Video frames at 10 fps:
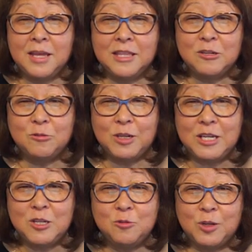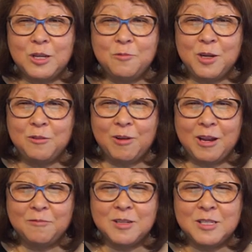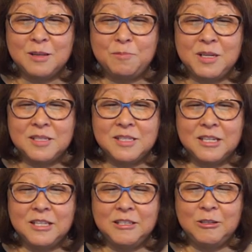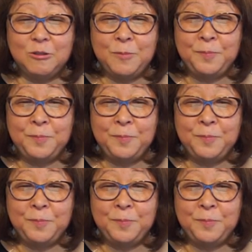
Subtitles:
The 2021 grant recipients include